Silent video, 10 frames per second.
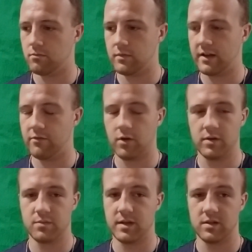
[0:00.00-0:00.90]
have
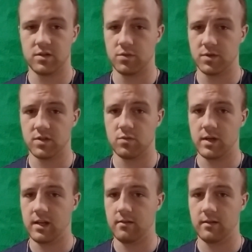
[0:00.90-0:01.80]
always been super
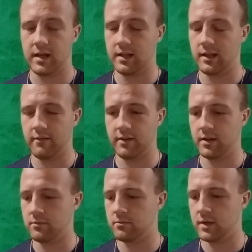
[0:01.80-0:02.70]
sweet and
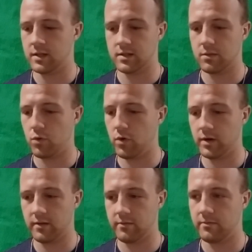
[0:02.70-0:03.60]
loving and
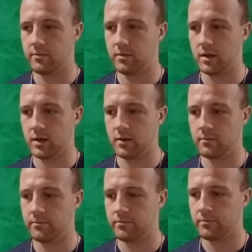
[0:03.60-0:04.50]
supportive, you
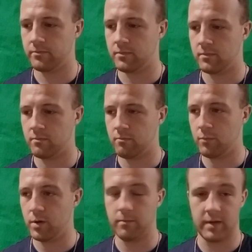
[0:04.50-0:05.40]
know.
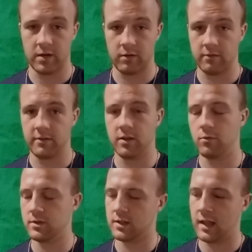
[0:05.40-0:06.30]
When my
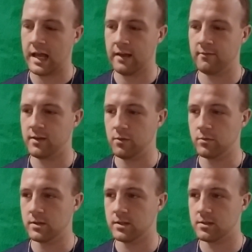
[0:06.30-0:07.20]
grandfather was alive, he
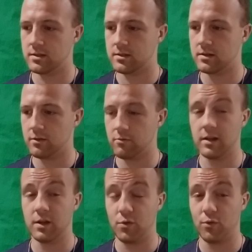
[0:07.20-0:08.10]
was a
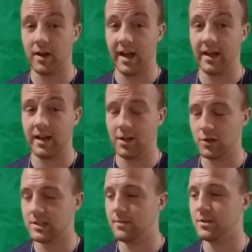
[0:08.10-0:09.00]
really cool guy. I
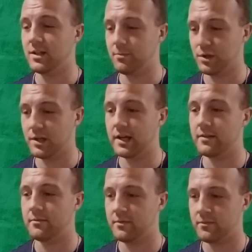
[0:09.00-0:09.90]
looked up to him a lot.